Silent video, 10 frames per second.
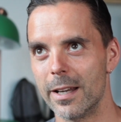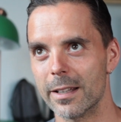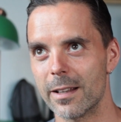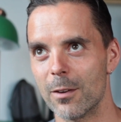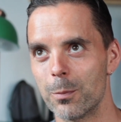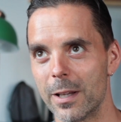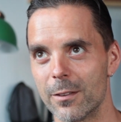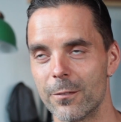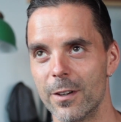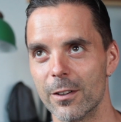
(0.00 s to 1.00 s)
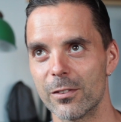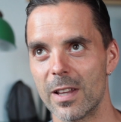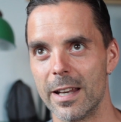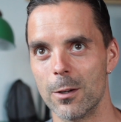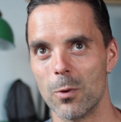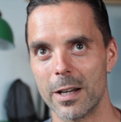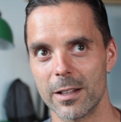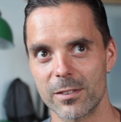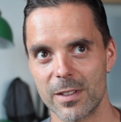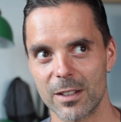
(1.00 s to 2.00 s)
that I've played first and the one
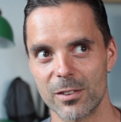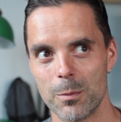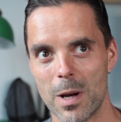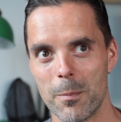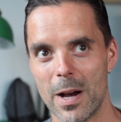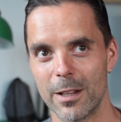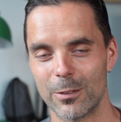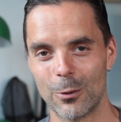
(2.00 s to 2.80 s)
that sticks in my mind.